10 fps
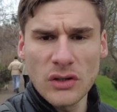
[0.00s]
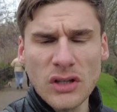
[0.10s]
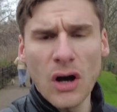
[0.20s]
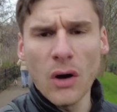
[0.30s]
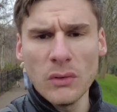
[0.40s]
on
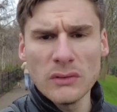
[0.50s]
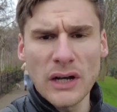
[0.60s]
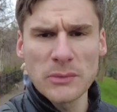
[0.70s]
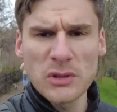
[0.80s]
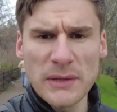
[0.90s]
the whole,
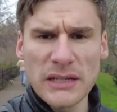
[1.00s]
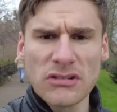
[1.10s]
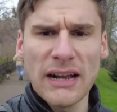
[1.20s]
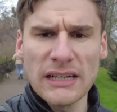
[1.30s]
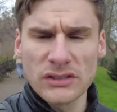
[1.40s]
that must be
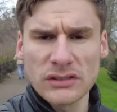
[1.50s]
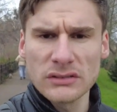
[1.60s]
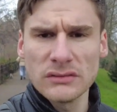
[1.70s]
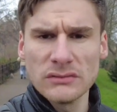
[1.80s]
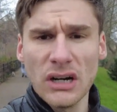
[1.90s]
correct,
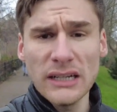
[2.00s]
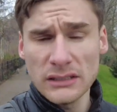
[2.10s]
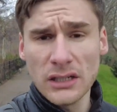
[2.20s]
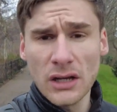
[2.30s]
right?